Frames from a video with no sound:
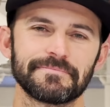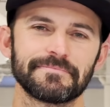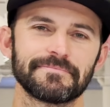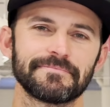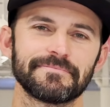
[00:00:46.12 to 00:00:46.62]

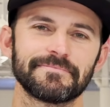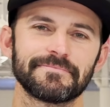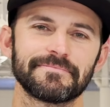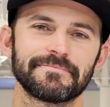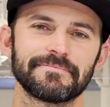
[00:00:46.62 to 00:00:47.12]

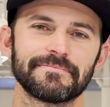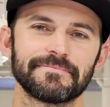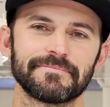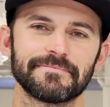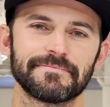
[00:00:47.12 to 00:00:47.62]

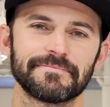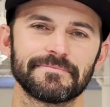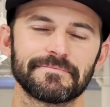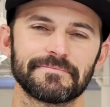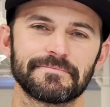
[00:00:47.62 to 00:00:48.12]

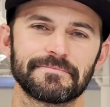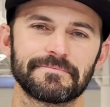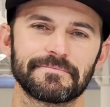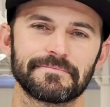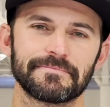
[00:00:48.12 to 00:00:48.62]

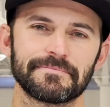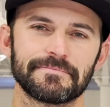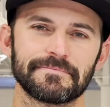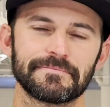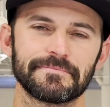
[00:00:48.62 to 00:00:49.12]

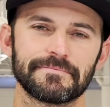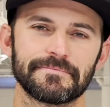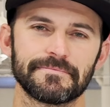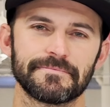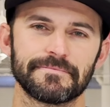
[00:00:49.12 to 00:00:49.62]

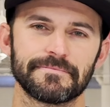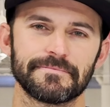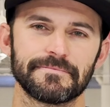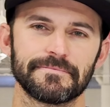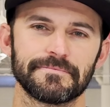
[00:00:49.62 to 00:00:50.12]

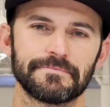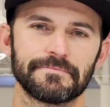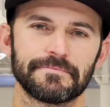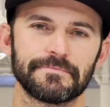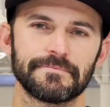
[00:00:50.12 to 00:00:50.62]

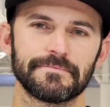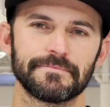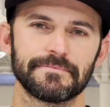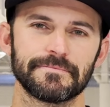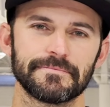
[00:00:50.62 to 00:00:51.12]

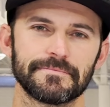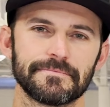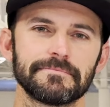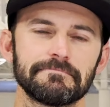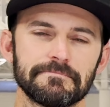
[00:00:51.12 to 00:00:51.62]

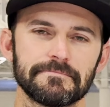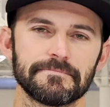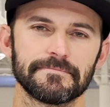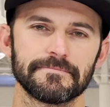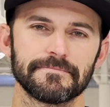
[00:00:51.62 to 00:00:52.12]

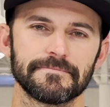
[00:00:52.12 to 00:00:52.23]
This person isn't speaking.